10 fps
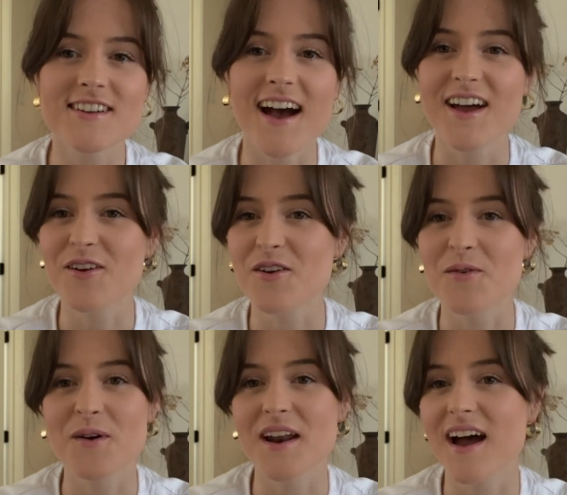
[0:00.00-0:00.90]
I don't know
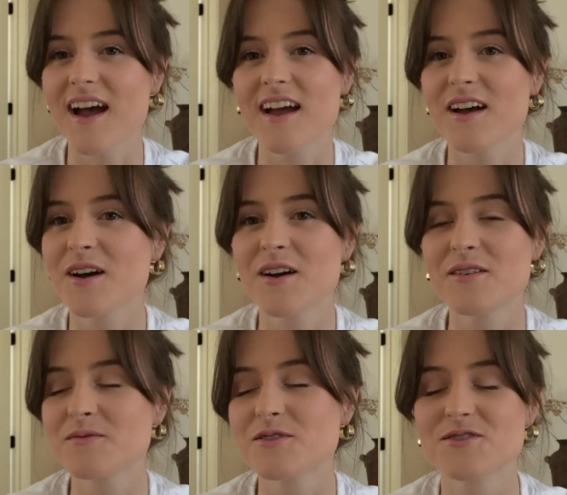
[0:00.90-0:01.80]
what I
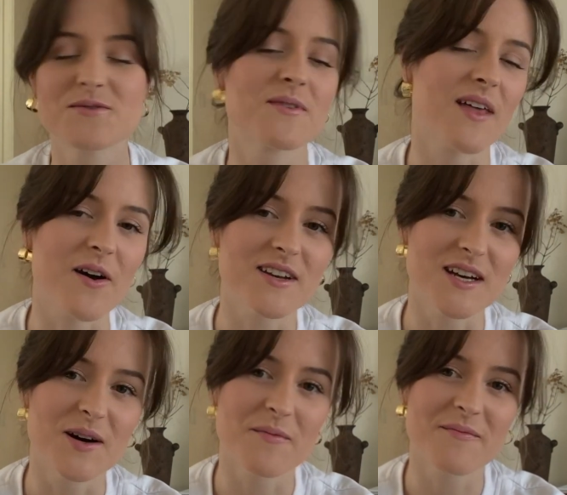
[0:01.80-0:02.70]
would do without
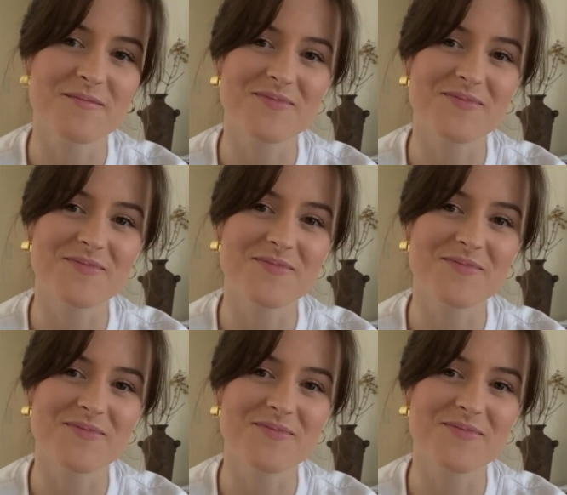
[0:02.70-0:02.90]
him.